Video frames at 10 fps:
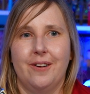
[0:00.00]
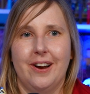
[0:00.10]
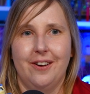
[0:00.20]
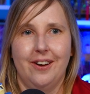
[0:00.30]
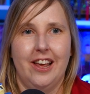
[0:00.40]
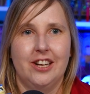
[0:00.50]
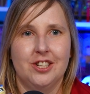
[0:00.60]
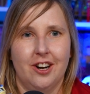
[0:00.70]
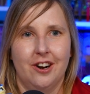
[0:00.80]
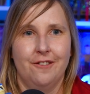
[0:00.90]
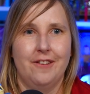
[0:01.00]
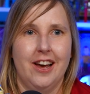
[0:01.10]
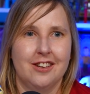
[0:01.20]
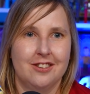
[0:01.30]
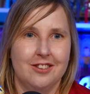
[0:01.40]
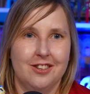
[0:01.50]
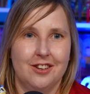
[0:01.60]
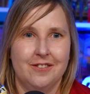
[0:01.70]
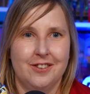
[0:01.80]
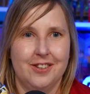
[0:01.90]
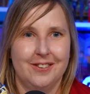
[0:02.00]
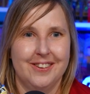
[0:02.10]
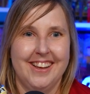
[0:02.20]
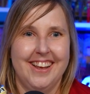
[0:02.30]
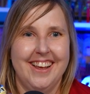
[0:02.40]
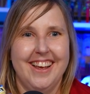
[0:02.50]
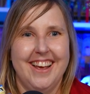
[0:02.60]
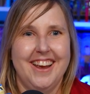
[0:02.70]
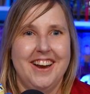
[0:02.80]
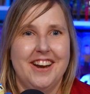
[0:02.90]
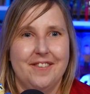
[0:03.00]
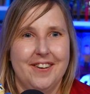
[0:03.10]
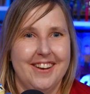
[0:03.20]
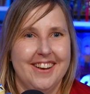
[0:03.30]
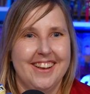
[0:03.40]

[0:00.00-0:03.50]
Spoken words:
around ancient artifacts and stuff, so you never know.